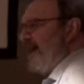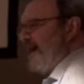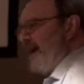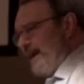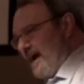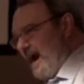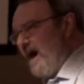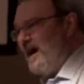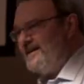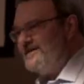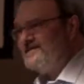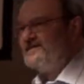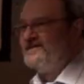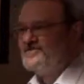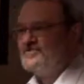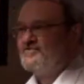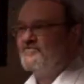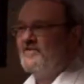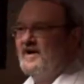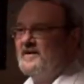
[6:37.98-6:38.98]
It, I
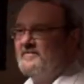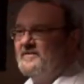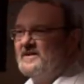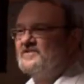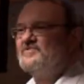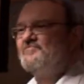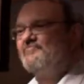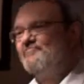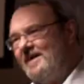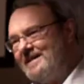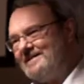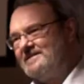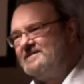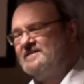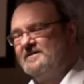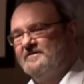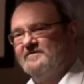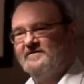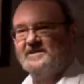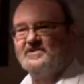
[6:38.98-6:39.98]
describe it as
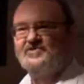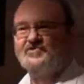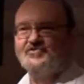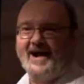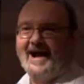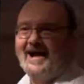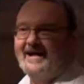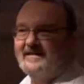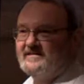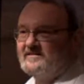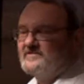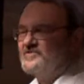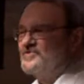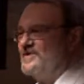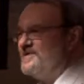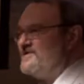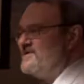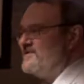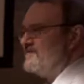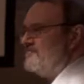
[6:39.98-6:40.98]
relatively trad.
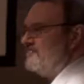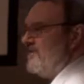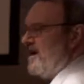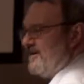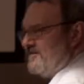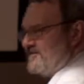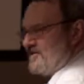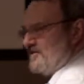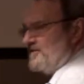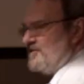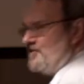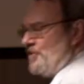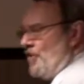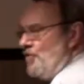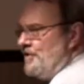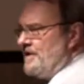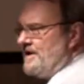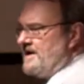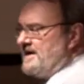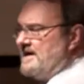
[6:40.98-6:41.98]
Jesus arrives on a
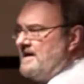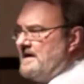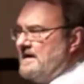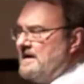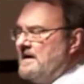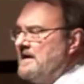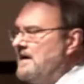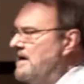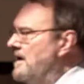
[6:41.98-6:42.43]
donkey,